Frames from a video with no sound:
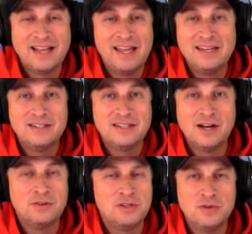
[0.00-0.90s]
And,
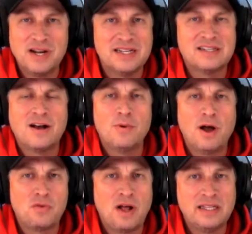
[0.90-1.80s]
you and I saw
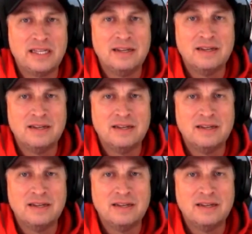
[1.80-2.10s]
Ralph Hawley